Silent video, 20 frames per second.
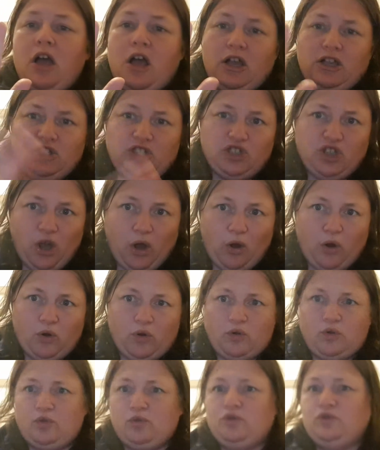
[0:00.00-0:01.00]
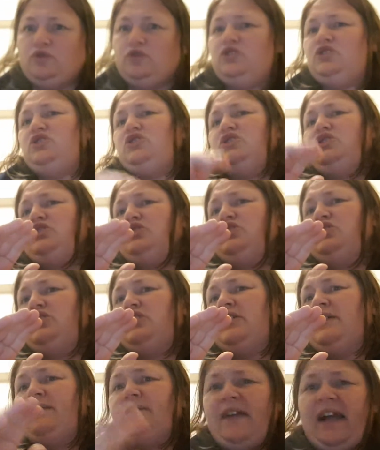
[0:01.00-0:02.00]
assault,
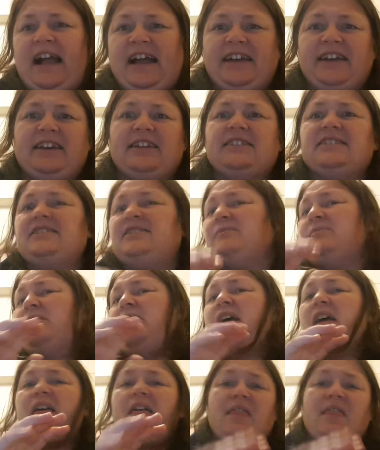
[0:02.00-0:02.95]
vandalism,